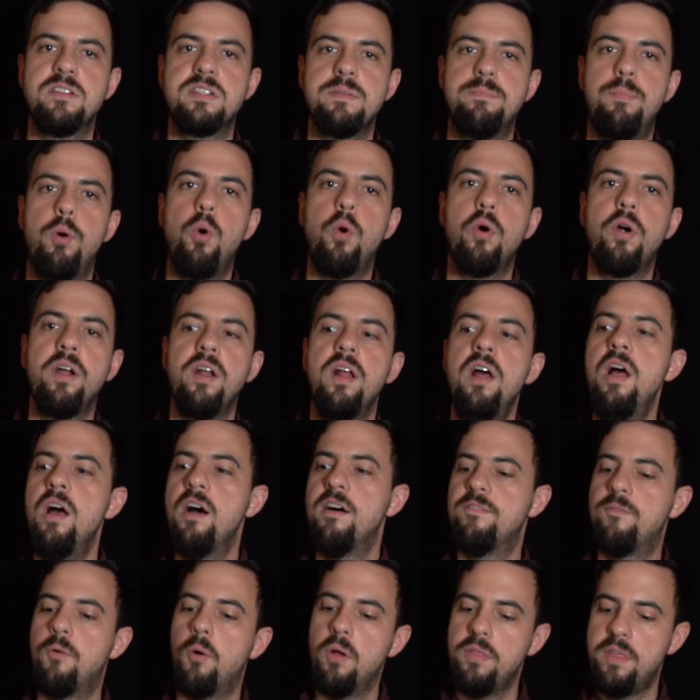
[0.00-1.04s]
support
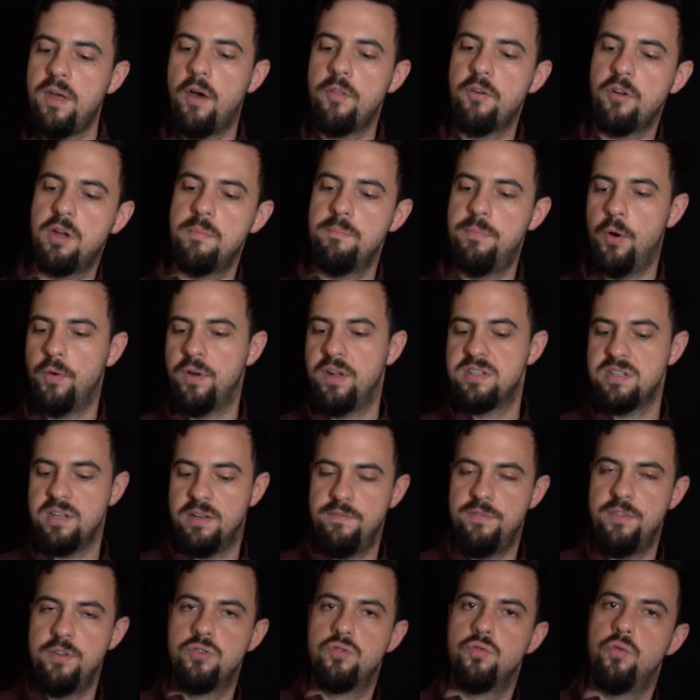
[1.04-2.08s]
for the other components
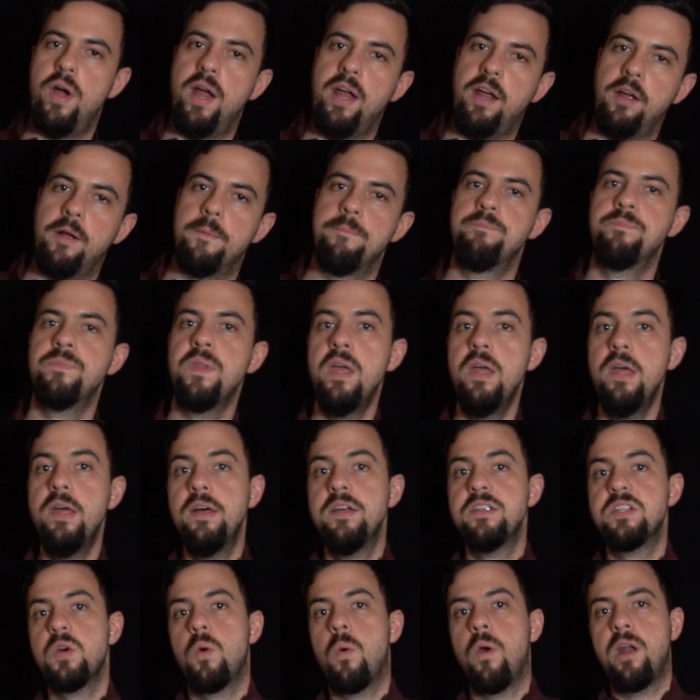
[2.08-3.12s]
of the drink.
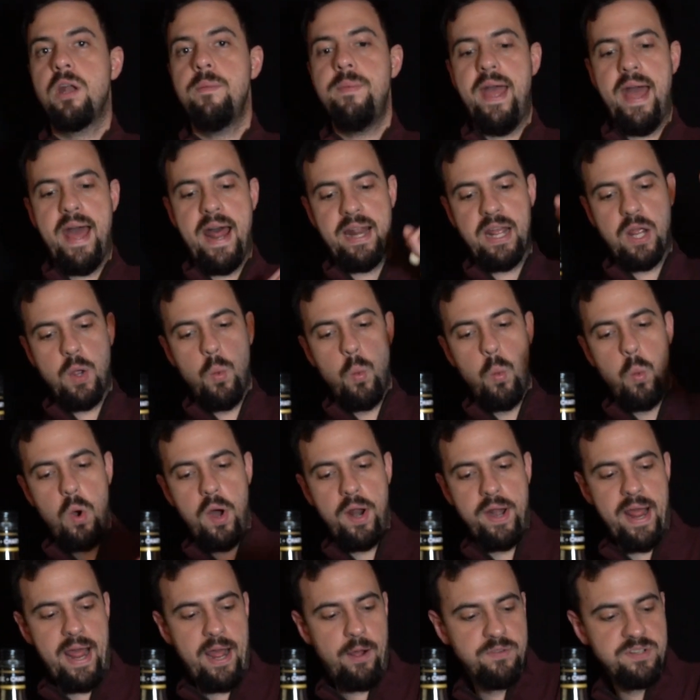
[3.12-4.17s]
So we're going to be adding
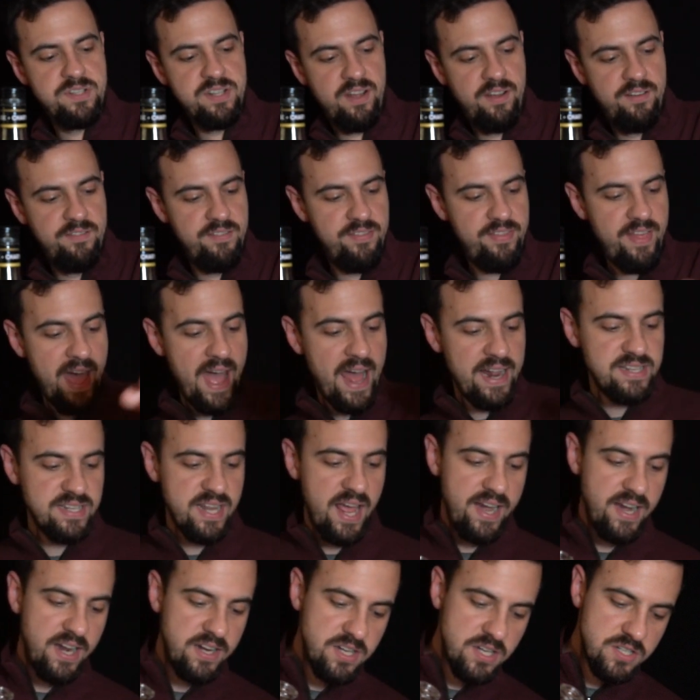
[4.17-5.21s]
1 ounce of that,
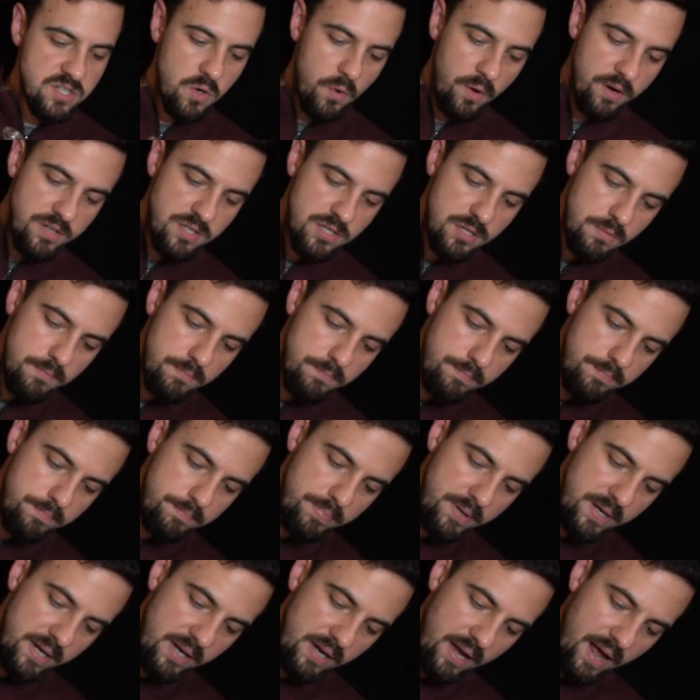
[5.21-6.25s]
and it is going to
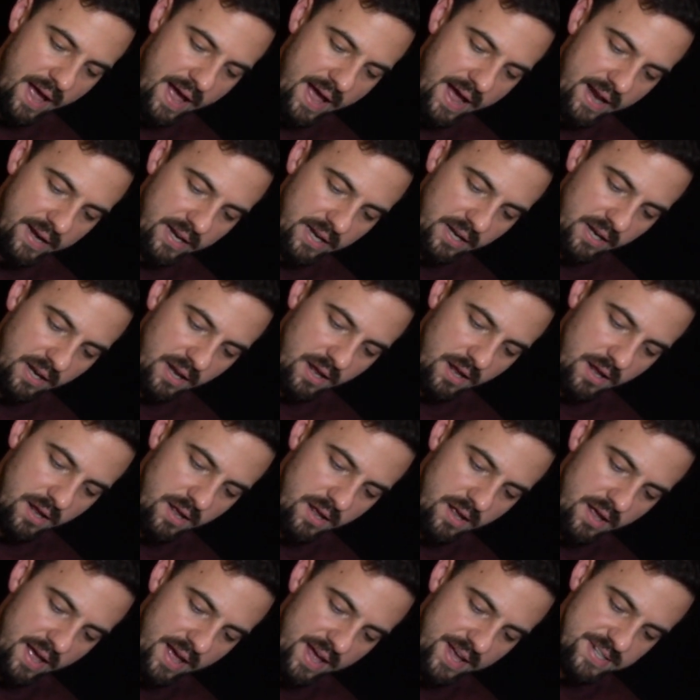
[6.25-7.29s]
be adding
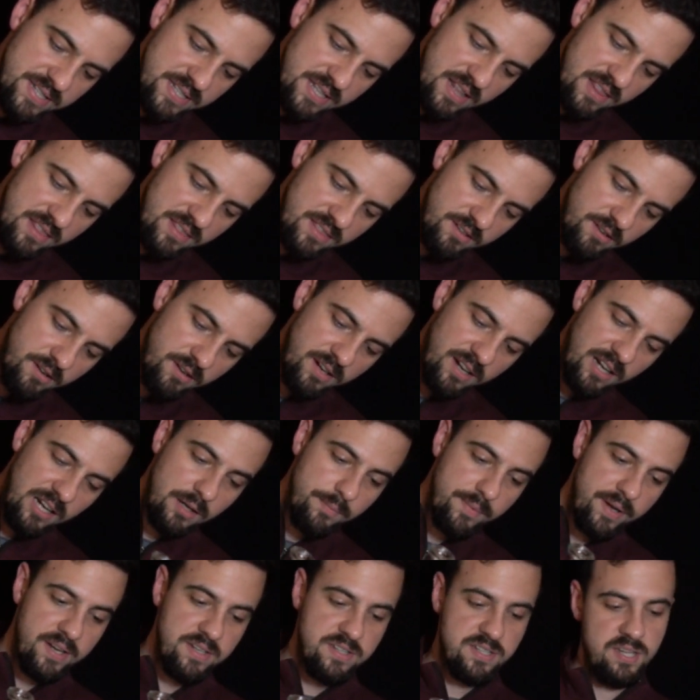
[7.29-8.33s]
as the third
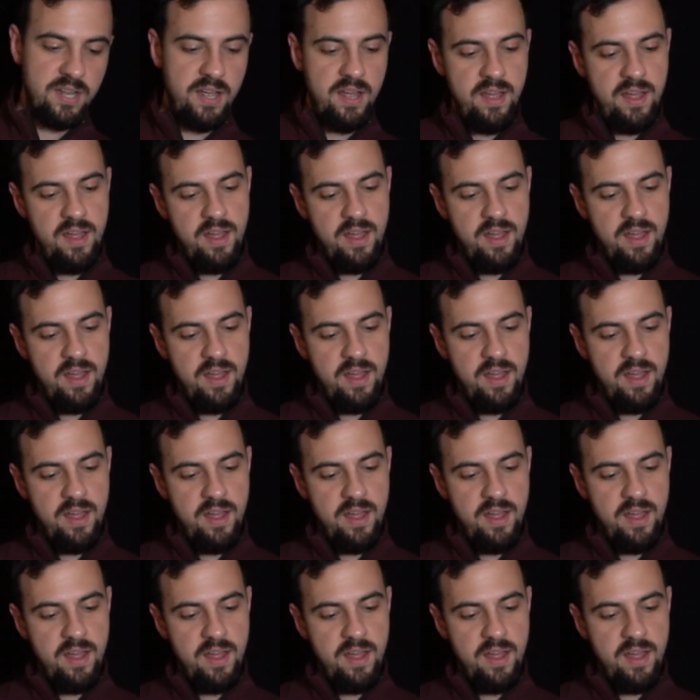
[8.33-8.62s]
element,